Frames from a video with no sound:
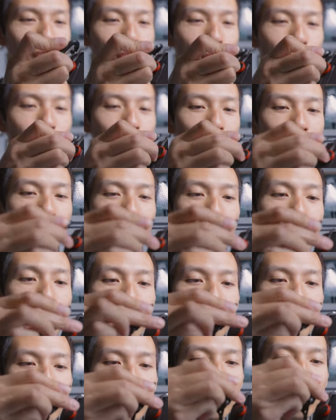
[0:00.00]
it to your
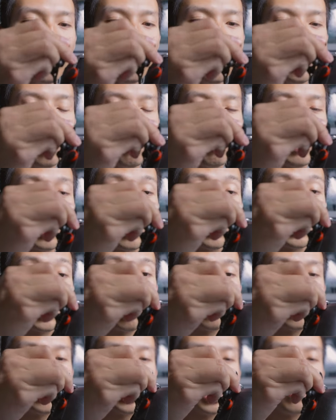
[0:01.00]
camera, because they
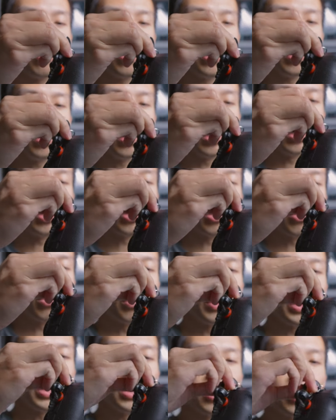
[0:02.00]
also give you a little
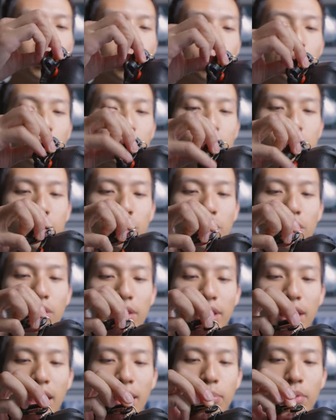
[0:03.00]
ring to put to your
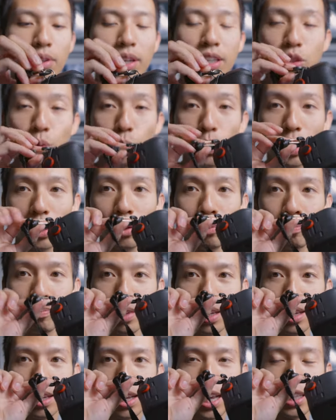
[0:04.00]
camera as well.
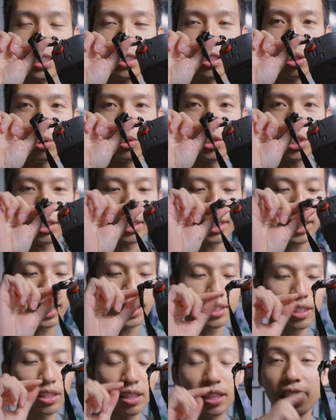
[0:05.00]
And so just in
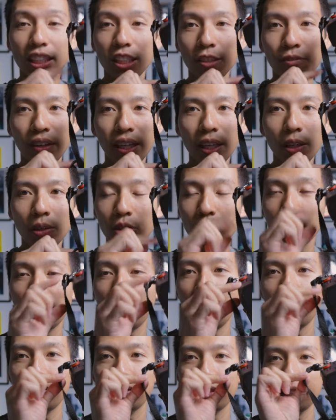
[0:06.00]
case this fails, you
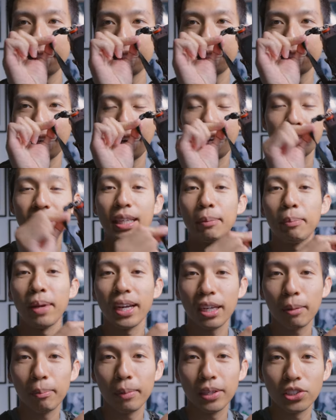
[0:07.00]
have this as a
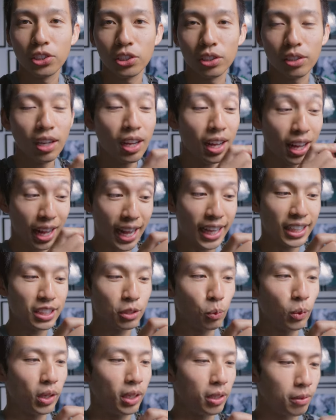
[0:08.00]
backup measure
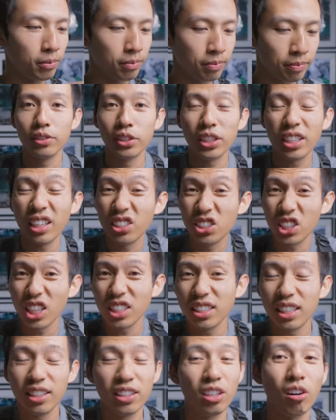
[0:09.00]
as well. You can
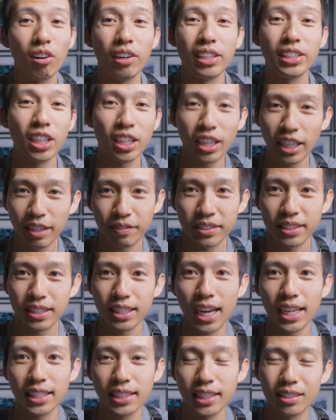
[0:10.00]
adjust it. There are a ton of different
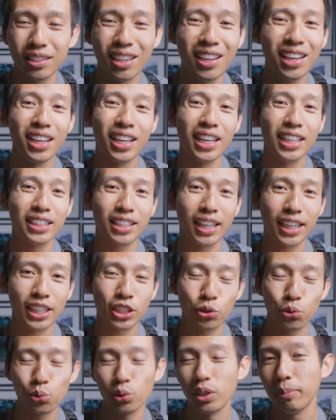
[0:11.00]
sizes. It's
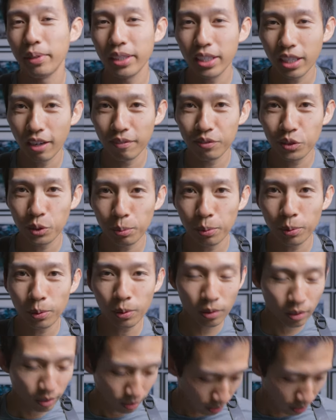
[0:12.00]
extremely comfortable.